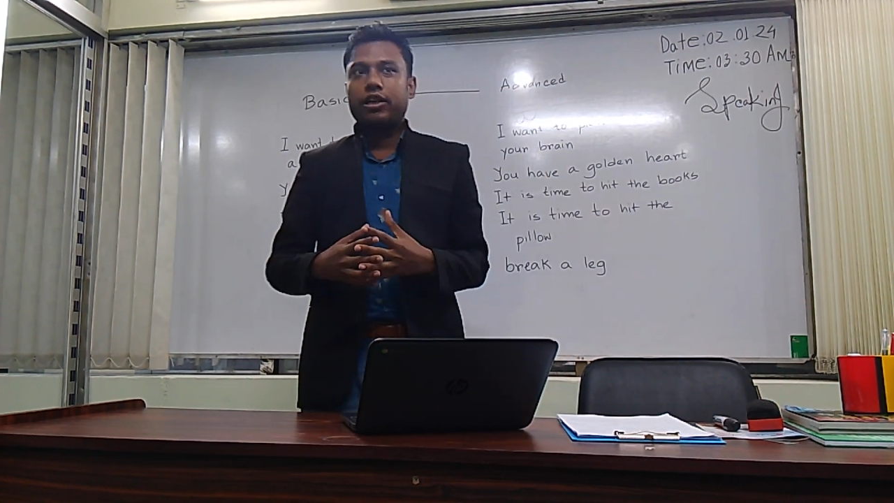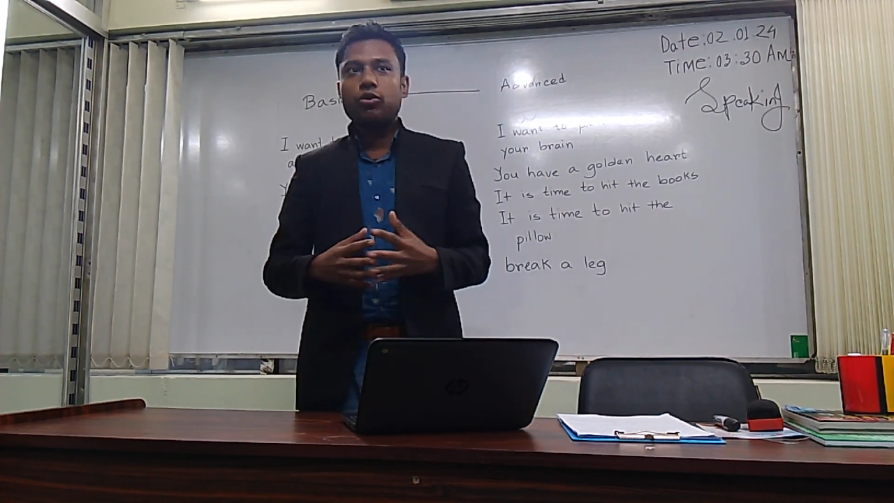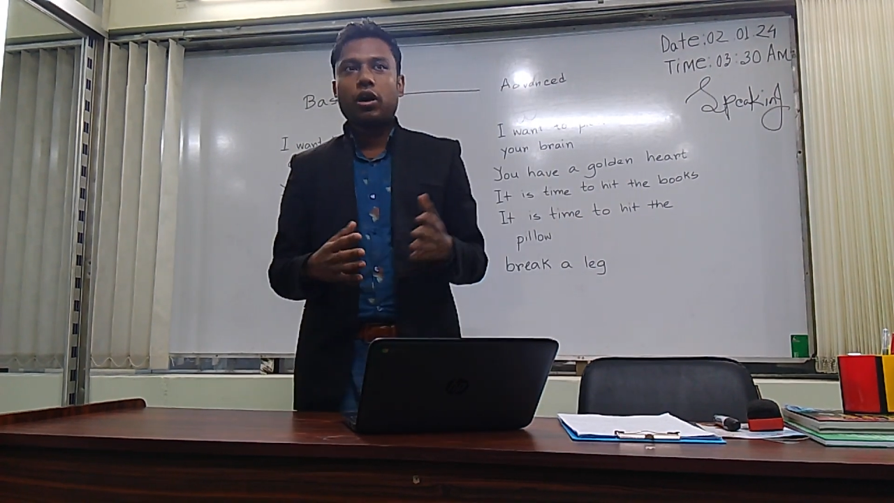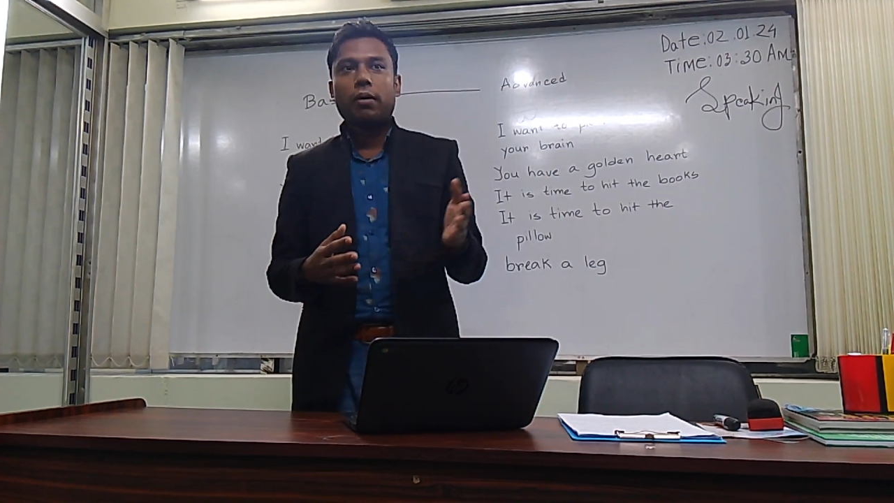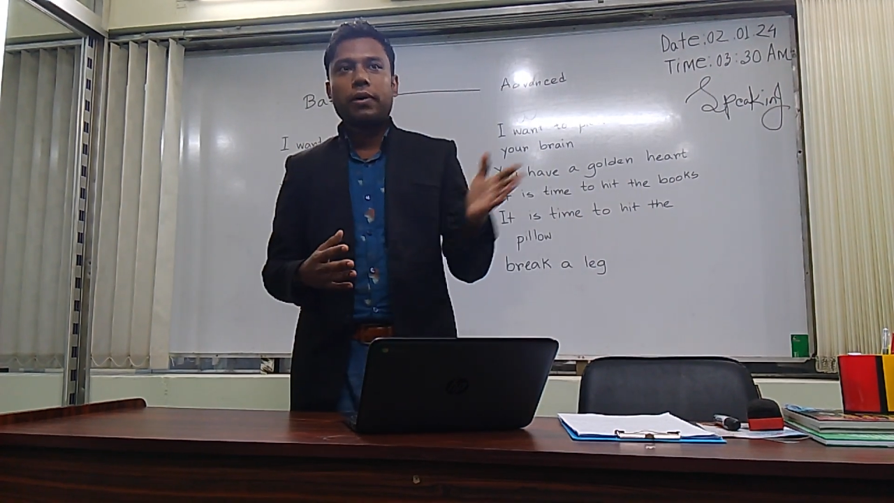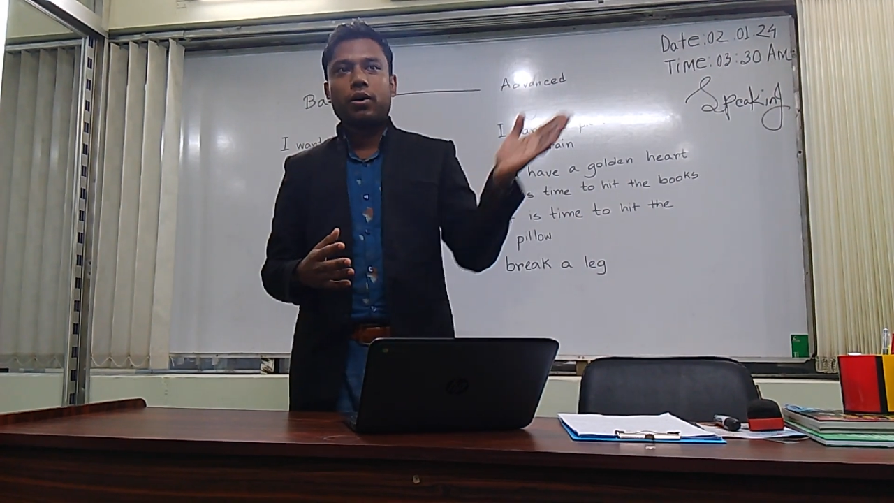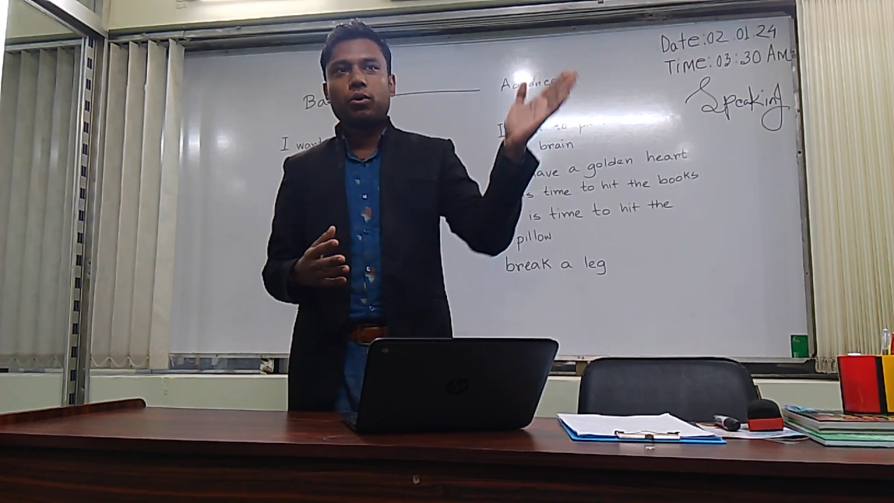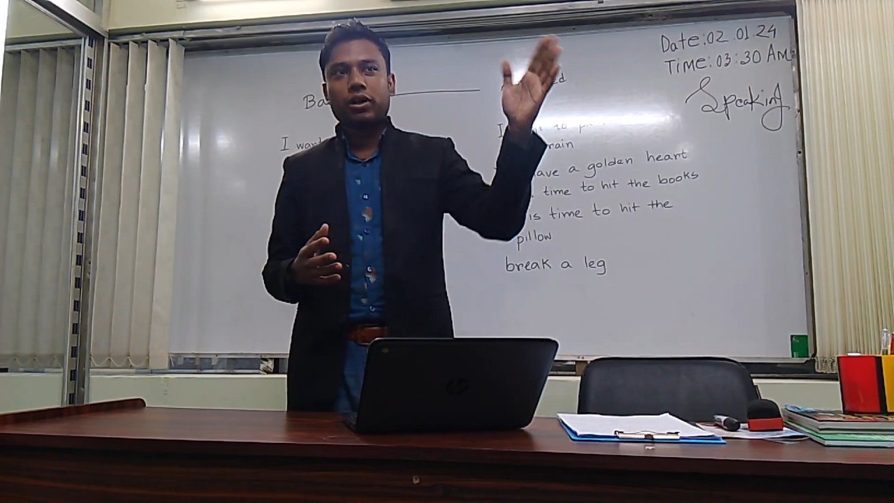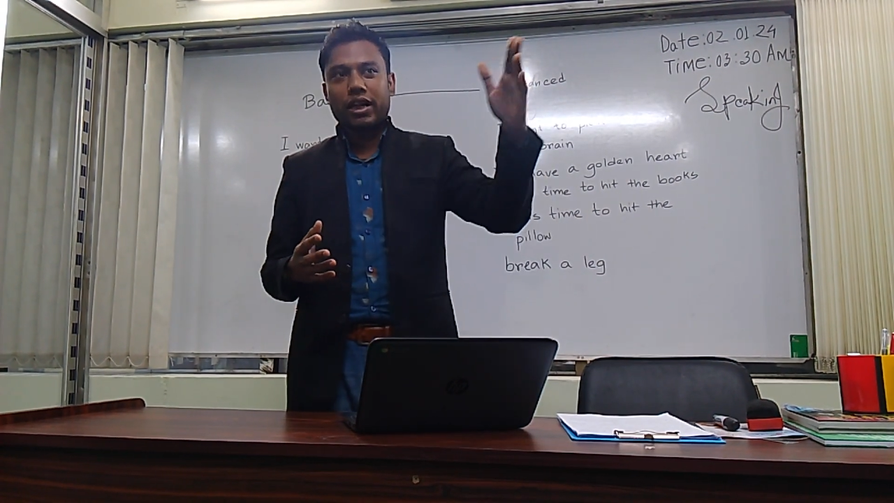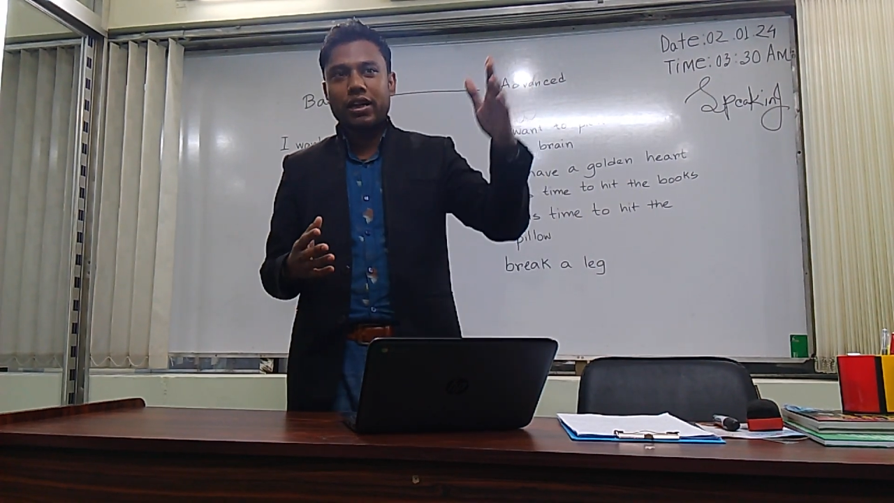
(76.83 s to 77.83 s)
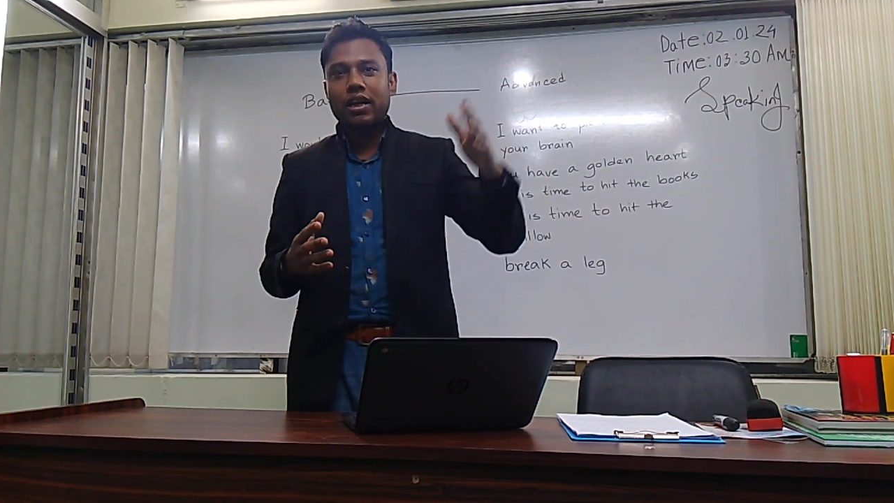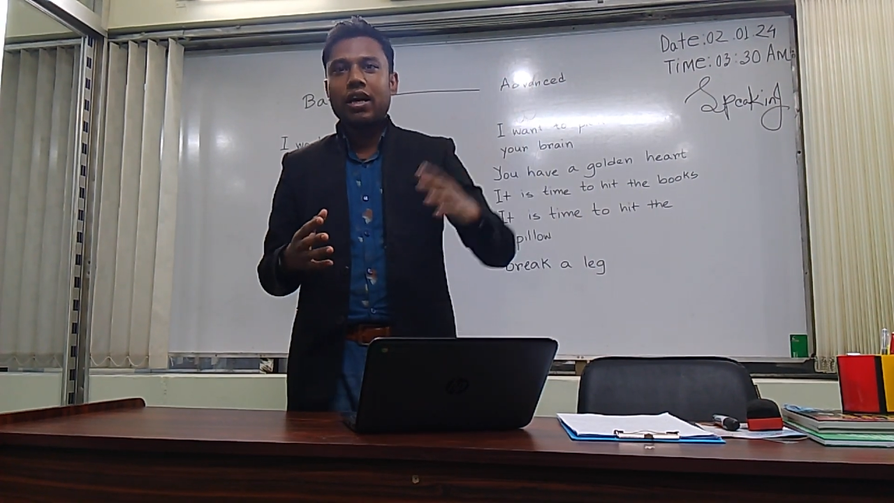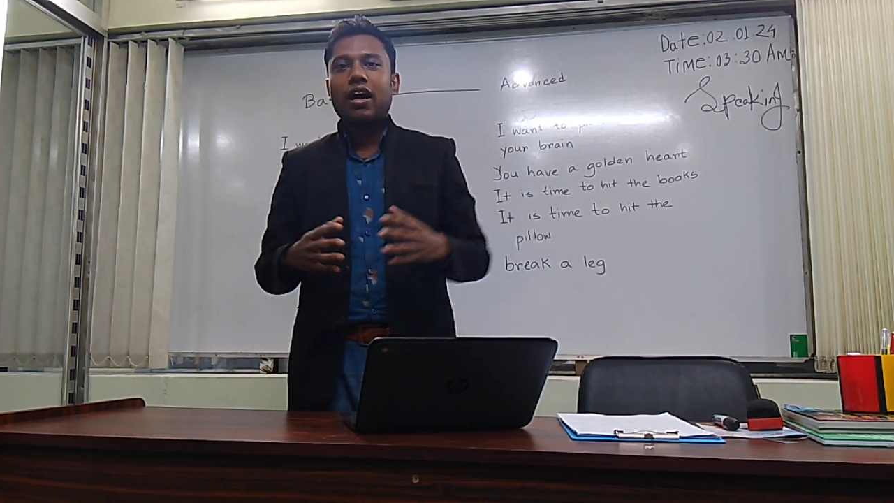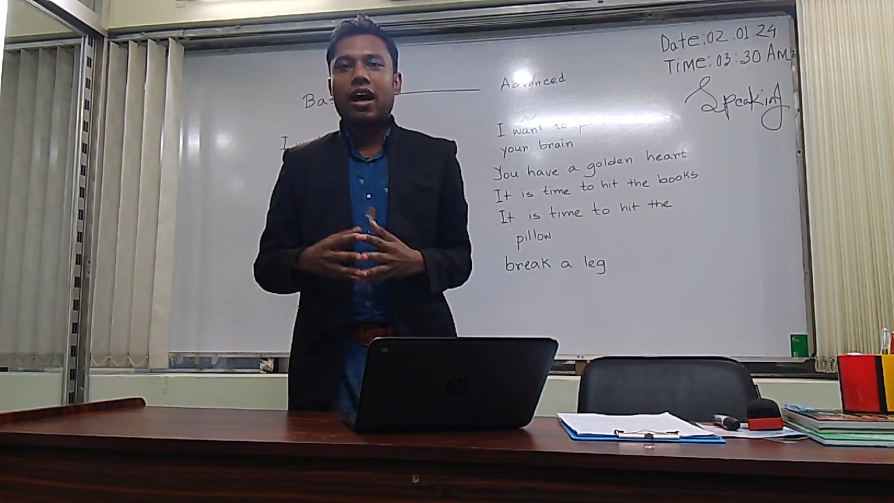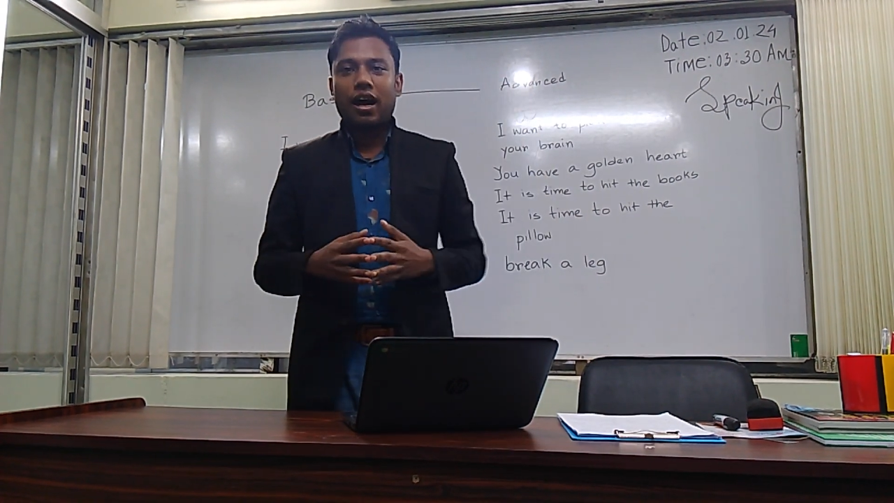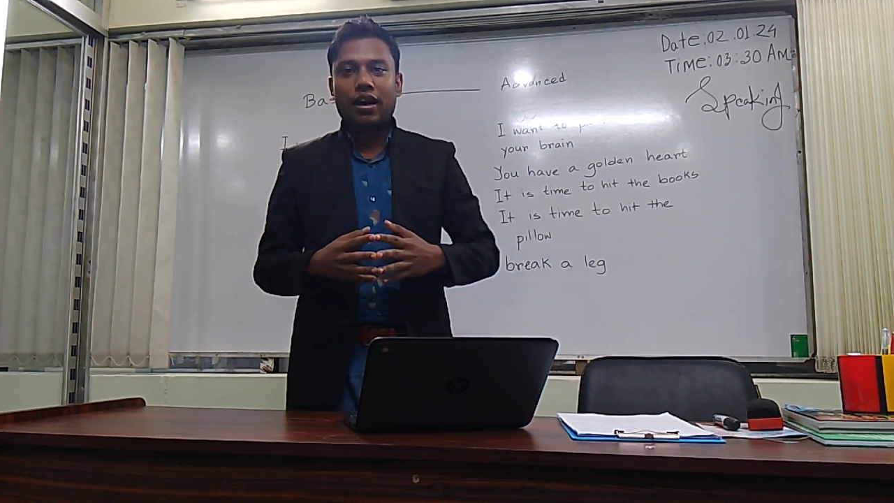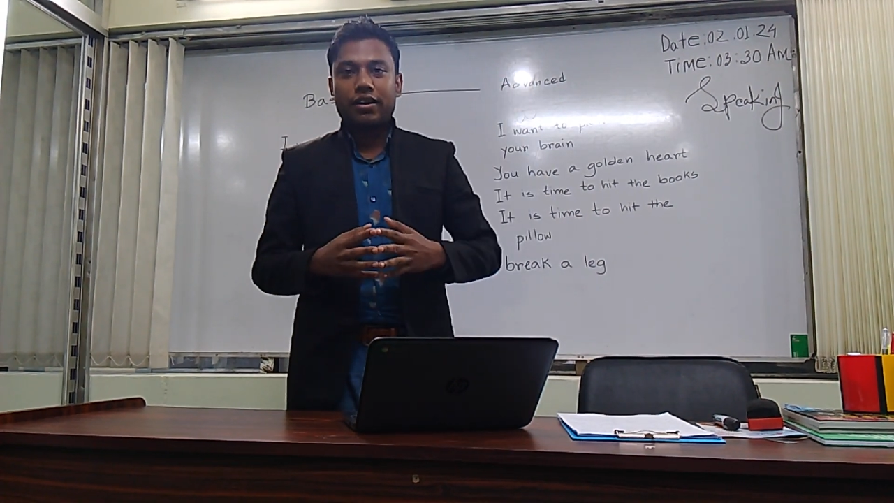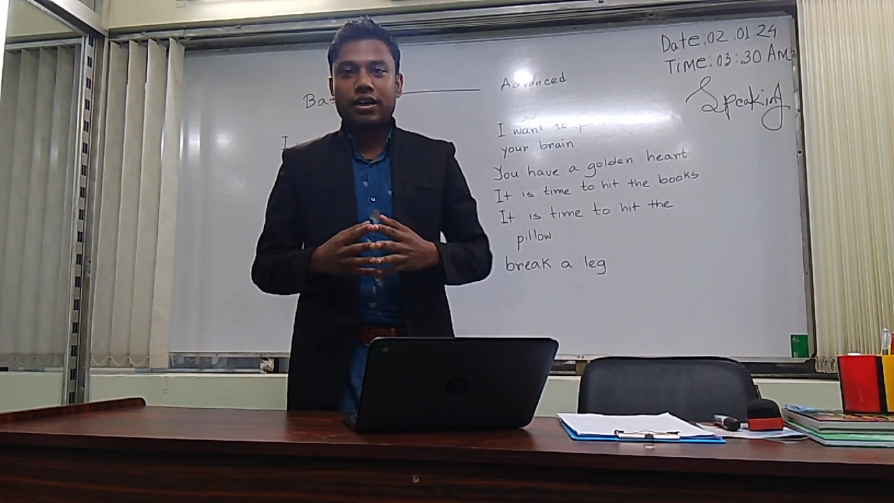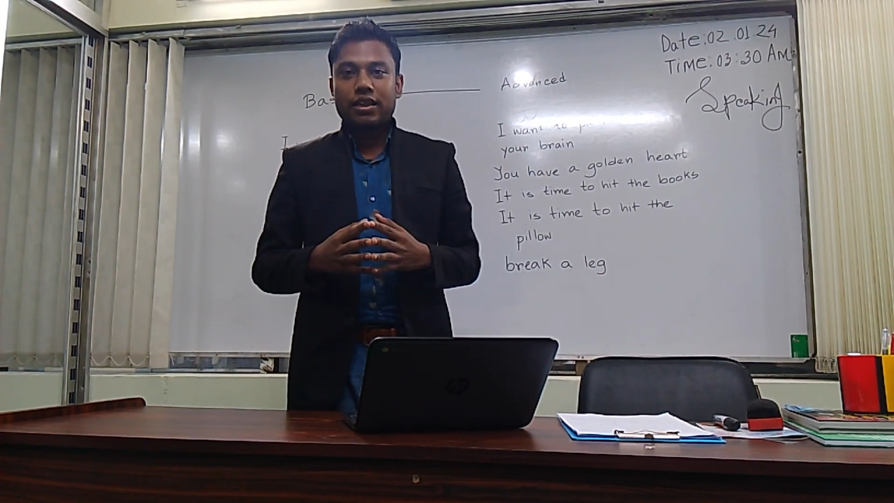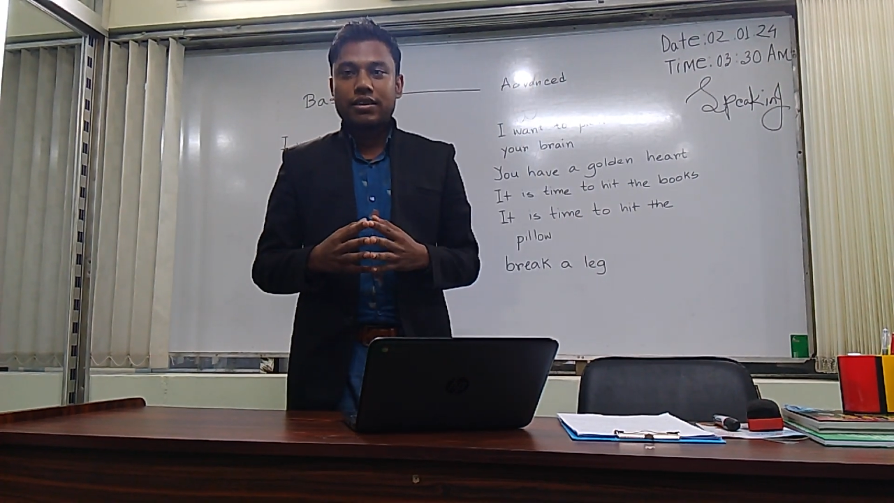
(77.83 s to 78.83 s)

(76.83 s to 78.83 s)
You have a golden heart.